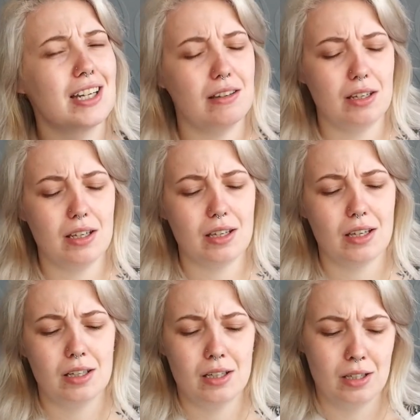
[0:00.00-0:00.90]
I don't
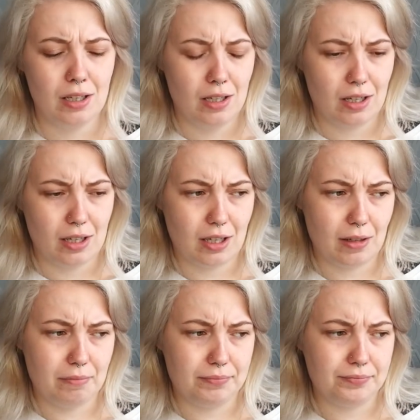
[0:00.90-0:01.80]

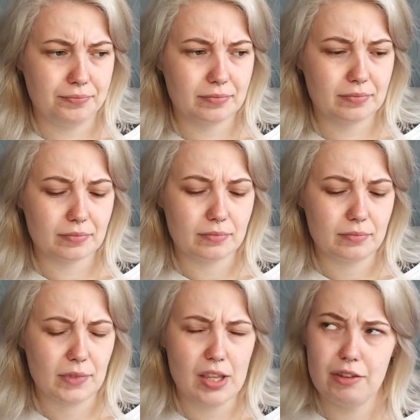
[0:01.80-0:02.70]
think.
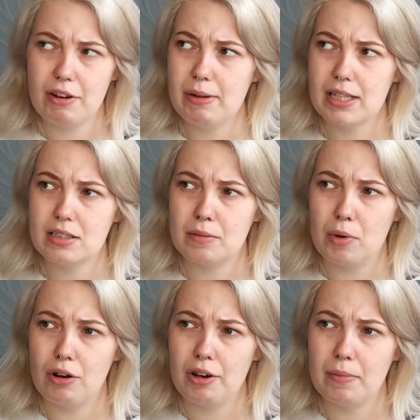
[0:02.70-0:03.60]
3 weeks
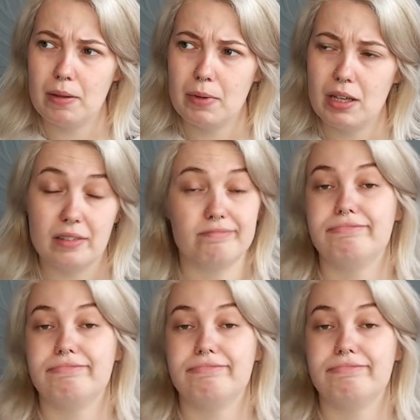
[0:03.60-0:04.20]
tomorrow maybe?